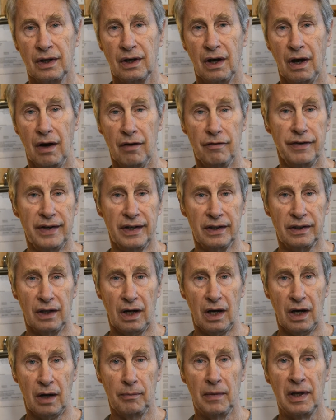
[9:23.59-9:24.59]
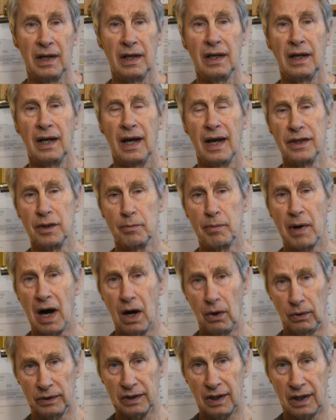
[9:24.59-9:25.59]
of Vietnam and the
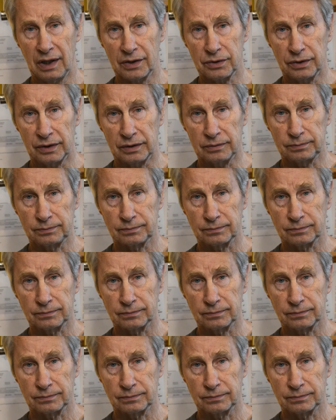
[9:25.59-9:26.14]
Powell Doctrine.